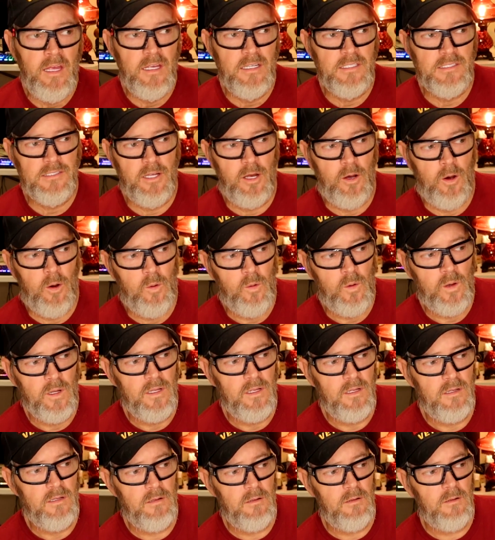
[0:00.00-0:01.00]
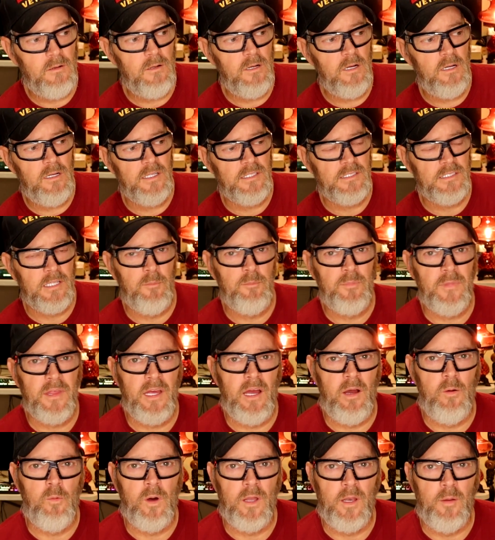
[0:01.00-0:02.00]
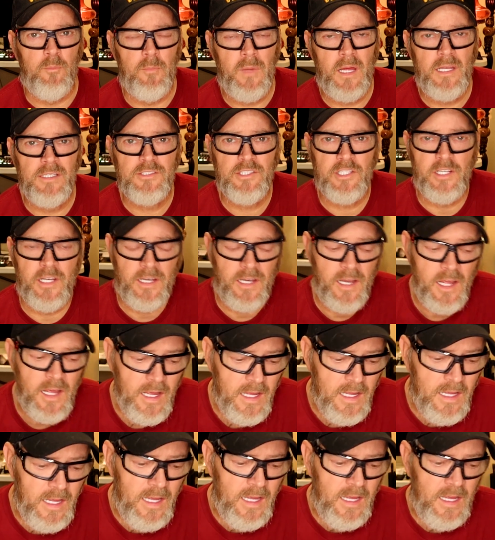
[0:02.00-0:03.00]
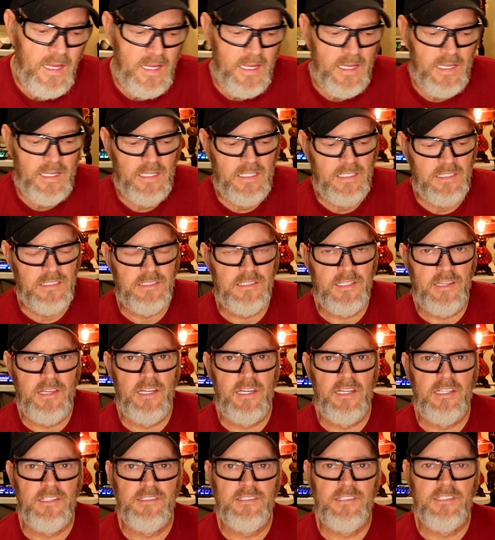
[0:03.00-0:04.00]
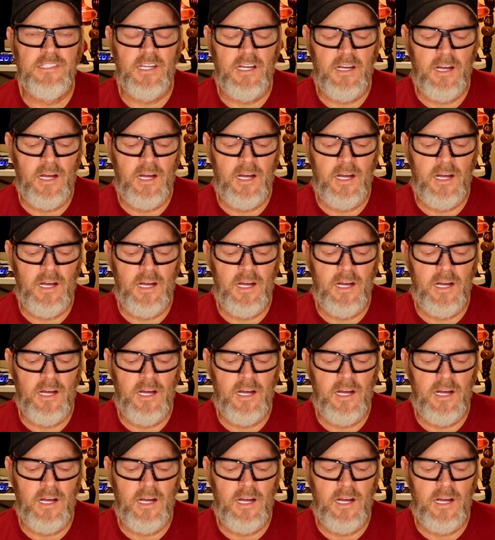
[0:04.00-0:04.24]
So something I want to mention is that